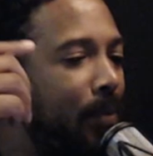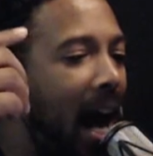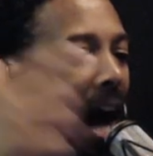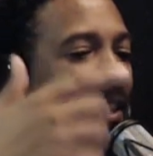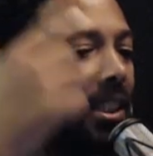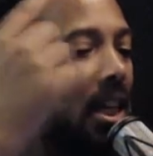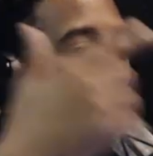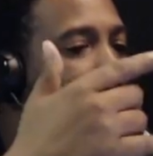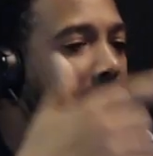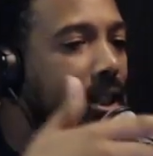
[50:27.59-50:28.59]
I'll see
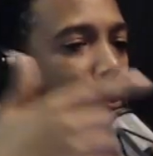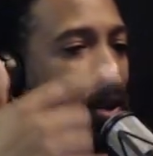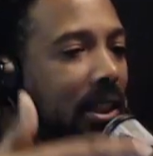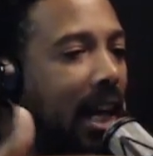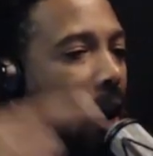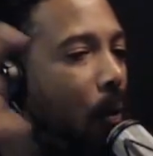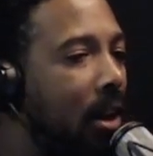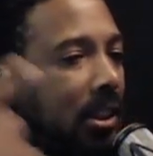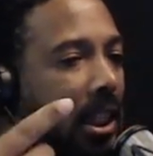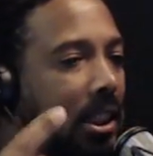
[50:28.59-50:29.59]
y'all niggas Wednesday
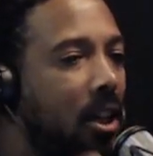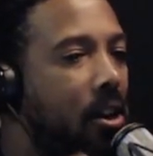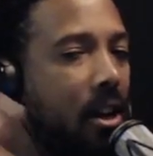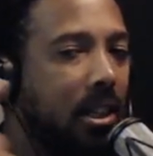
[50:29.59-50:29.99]
around 6:30